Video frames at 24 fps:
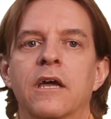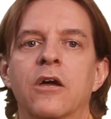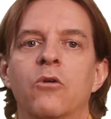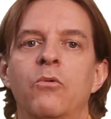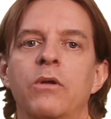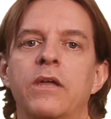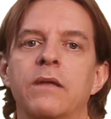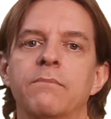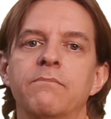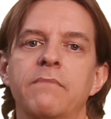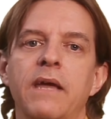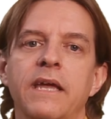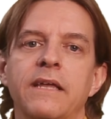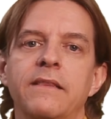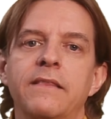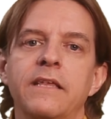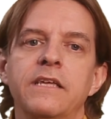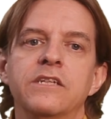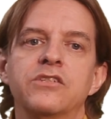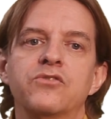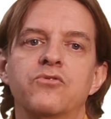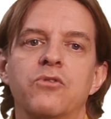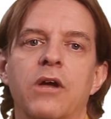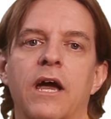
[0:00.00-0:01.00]
we can make
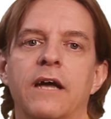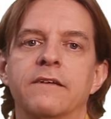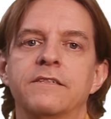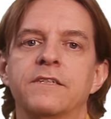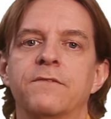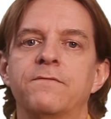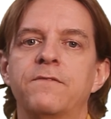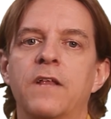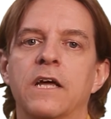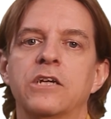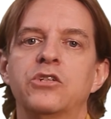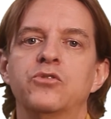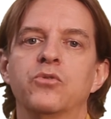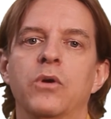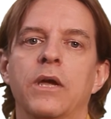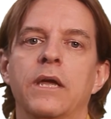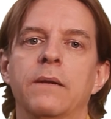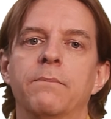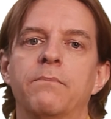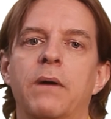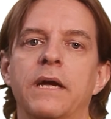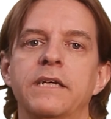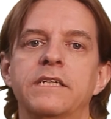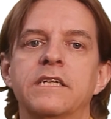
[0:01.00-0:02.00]
these graphs
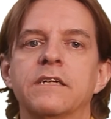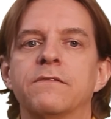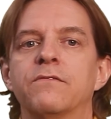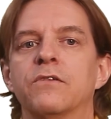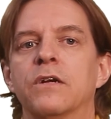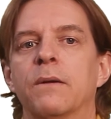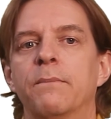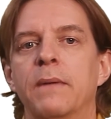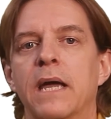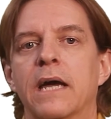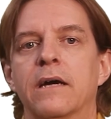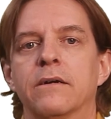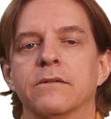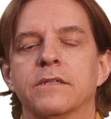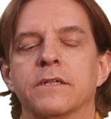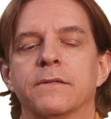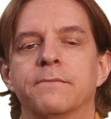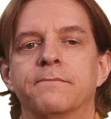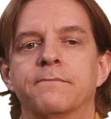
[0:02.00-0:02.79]
fluctuate by different amount.